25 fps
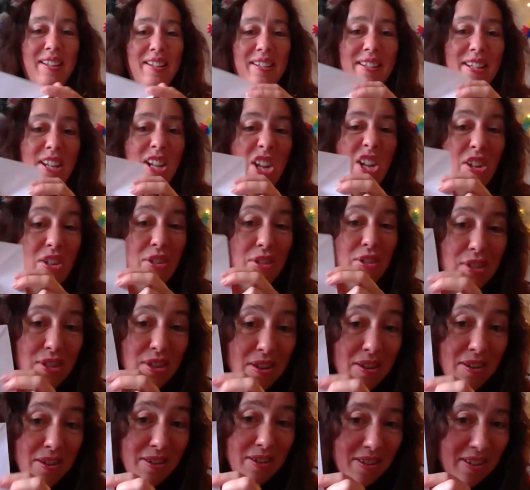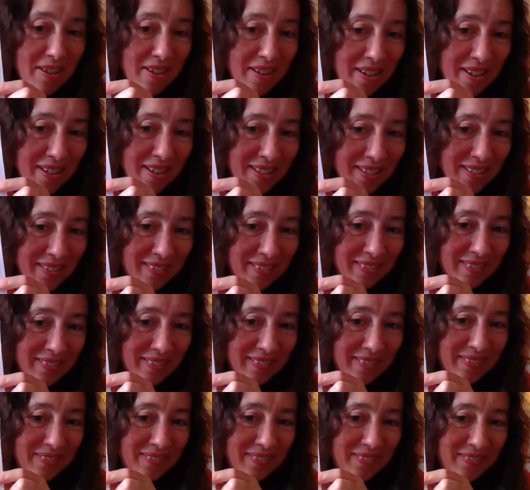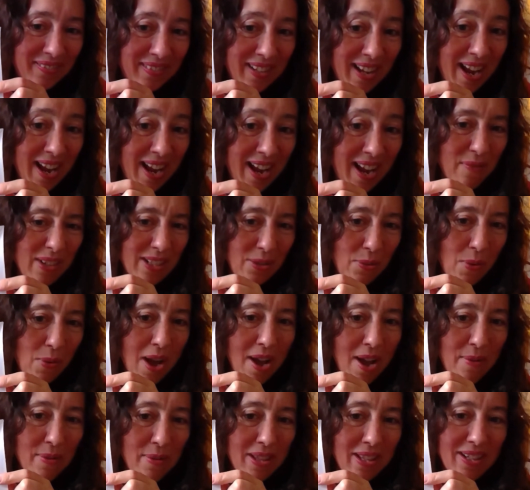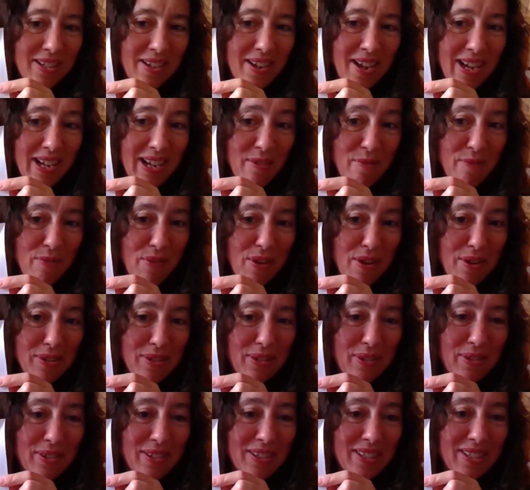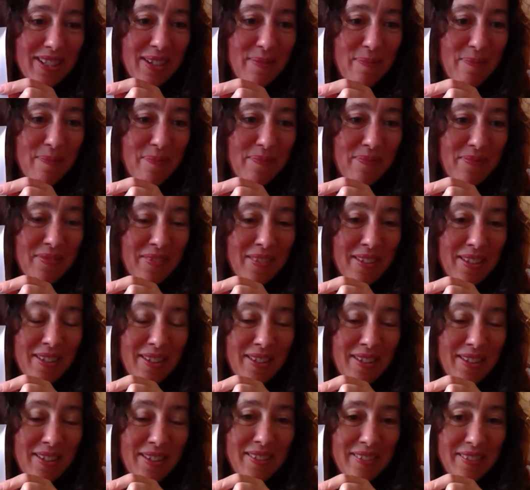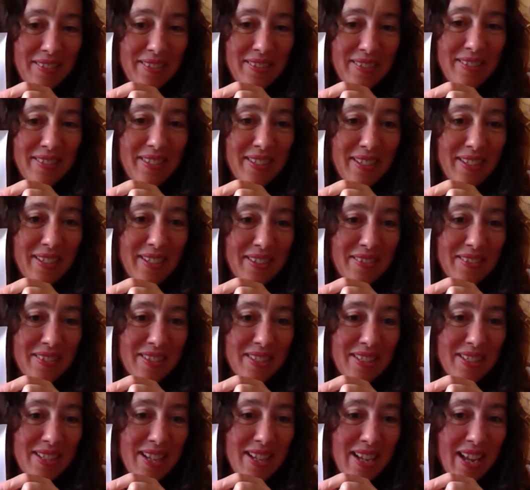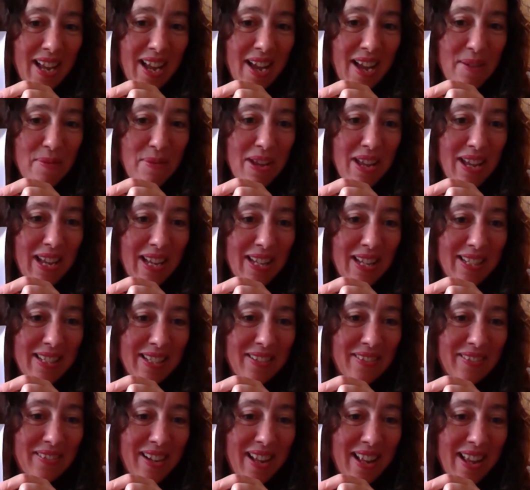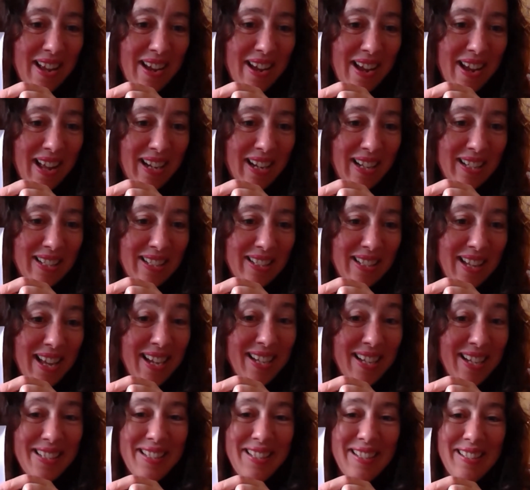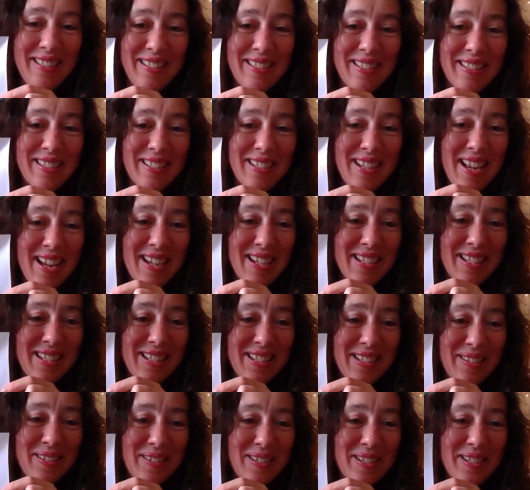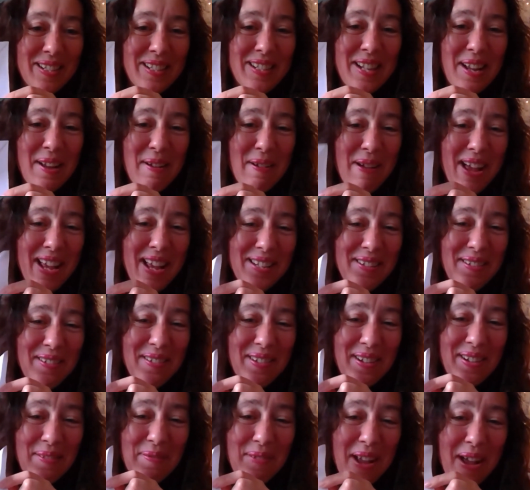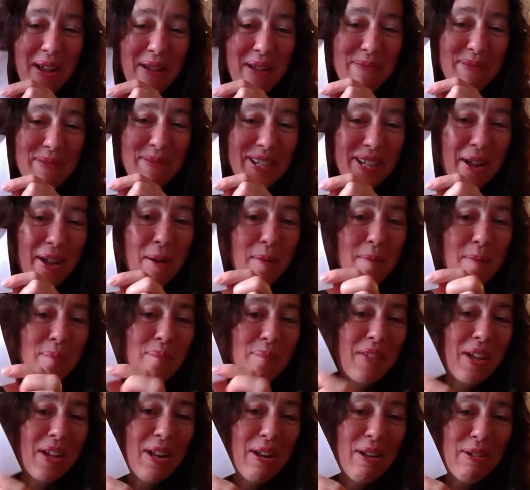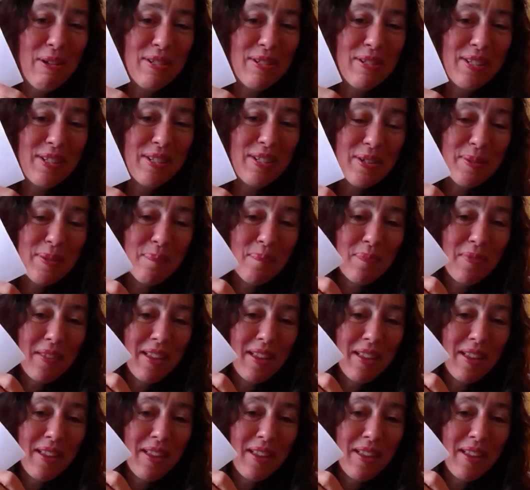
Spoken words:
So you should have a square with a diagonal fold across it. And I'm saying, how are you getting on there, Alice? Excellent, excellent. So as you've got it, we opened it up. It looks good.